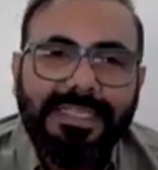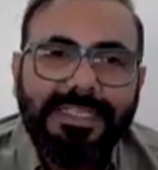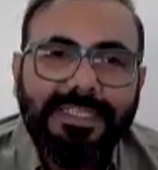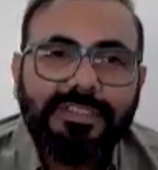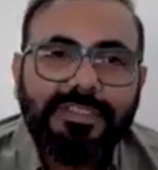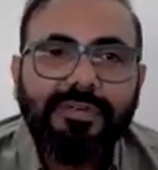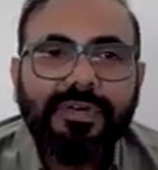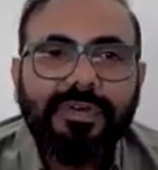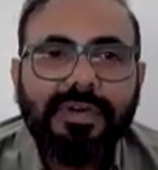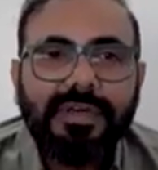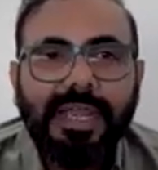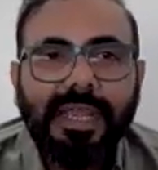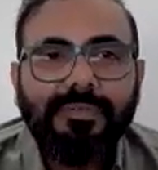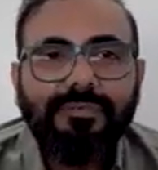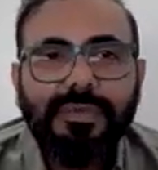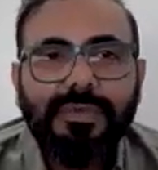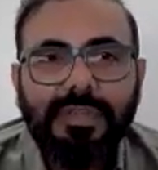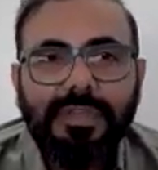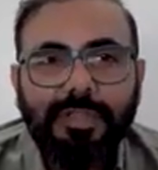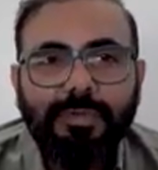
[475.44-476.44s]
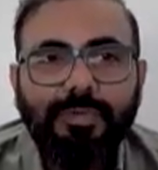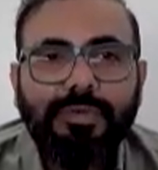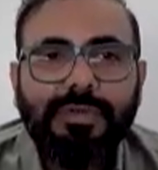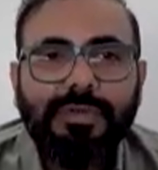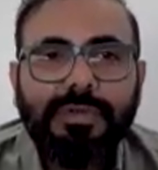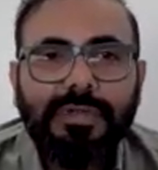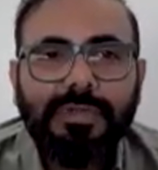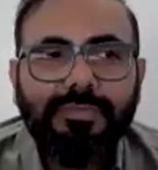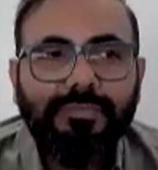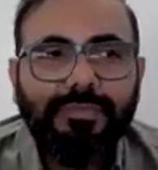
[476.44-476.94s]
each of our app will
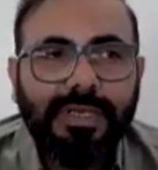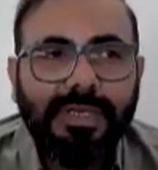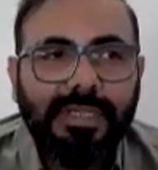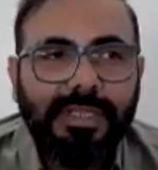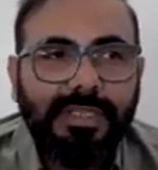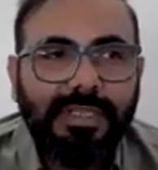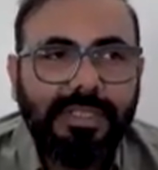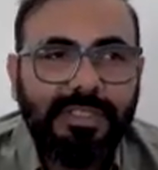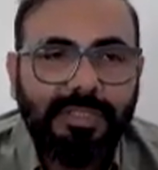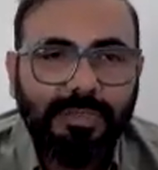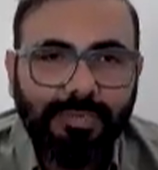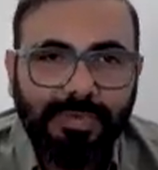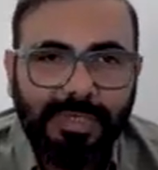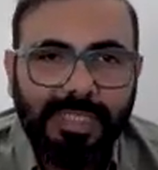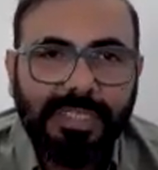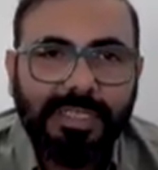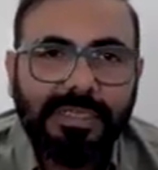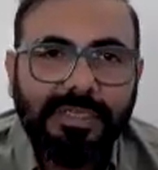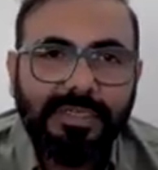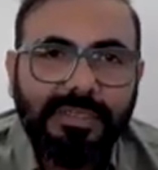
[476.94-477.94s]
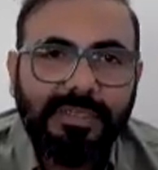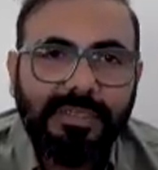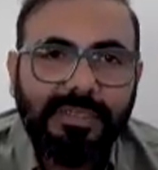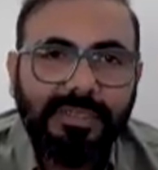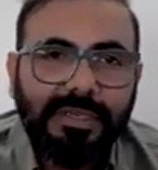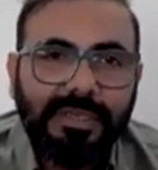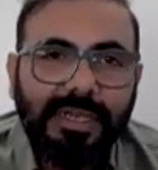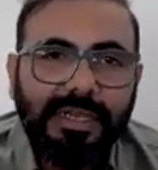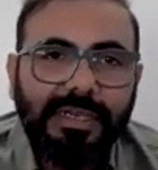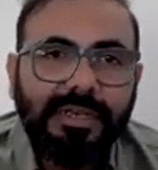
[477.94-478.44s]
look very unique,
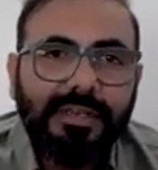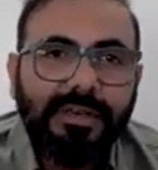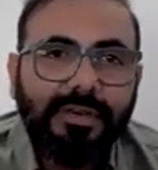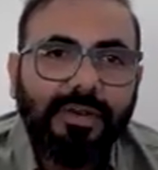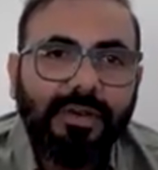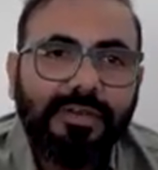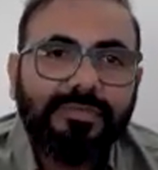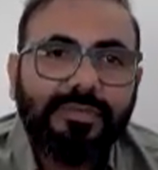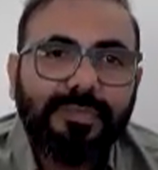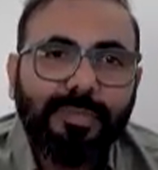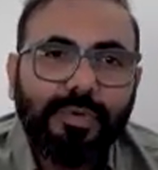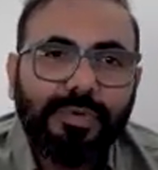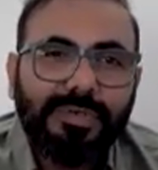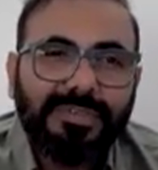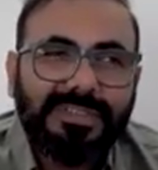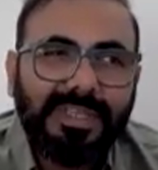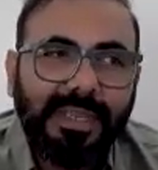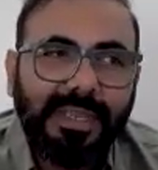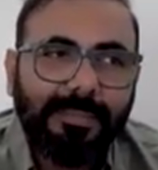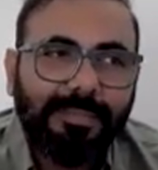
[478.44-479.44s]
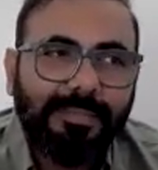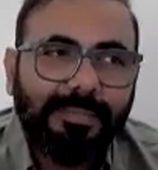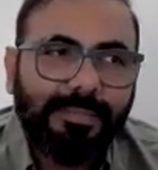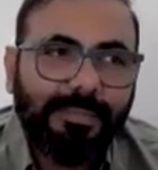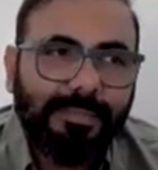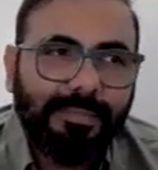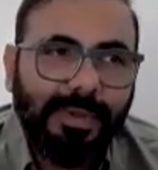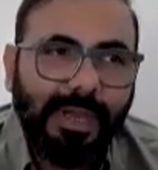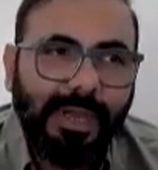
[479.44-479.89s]
right? A lot of sports app